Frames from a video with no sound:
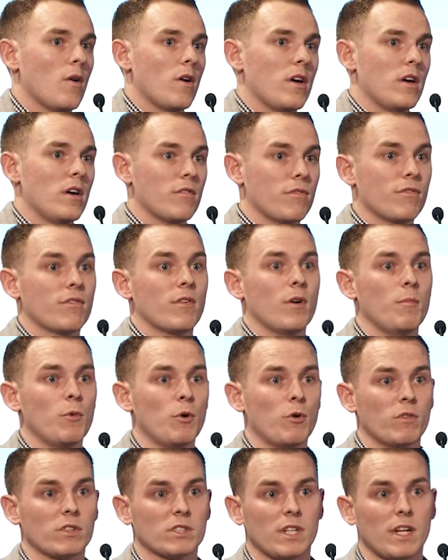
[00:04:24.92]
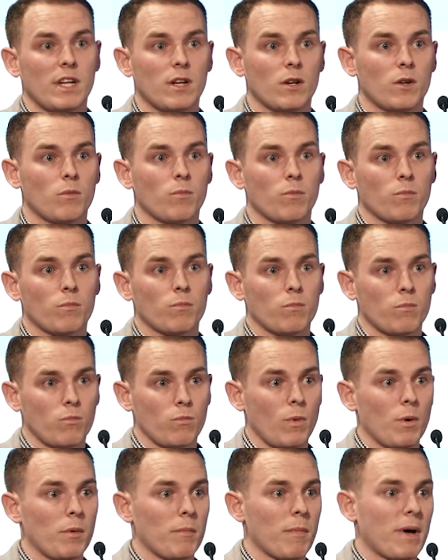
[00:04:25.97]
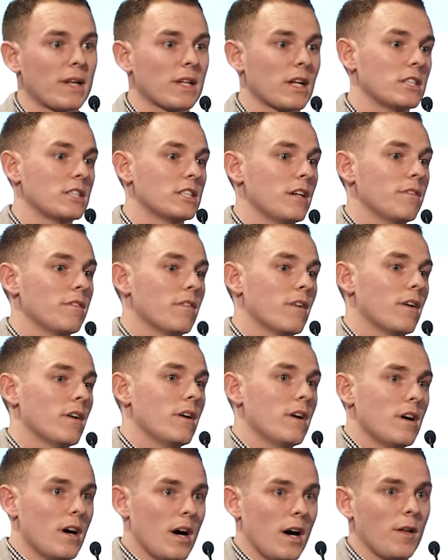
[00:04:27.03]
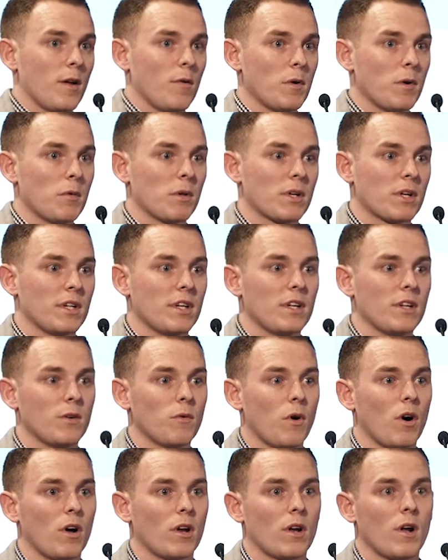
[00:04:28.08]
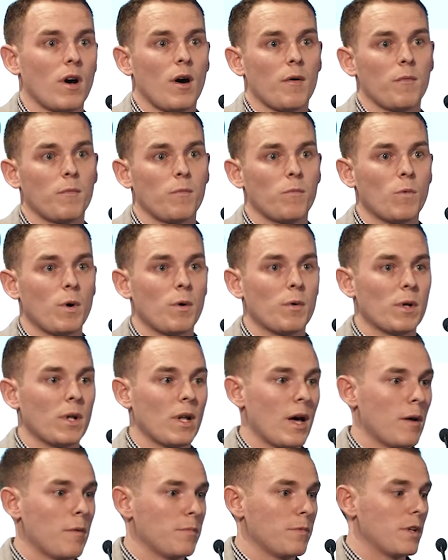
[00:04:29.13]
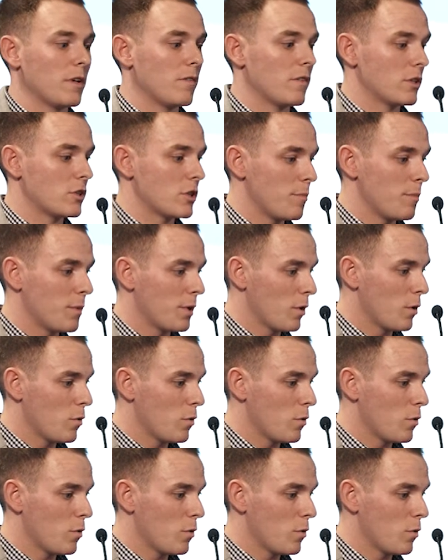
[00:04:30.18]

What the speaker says: If a move is needed, we will make that shift, and then we will continue on and we will deliver the treatment.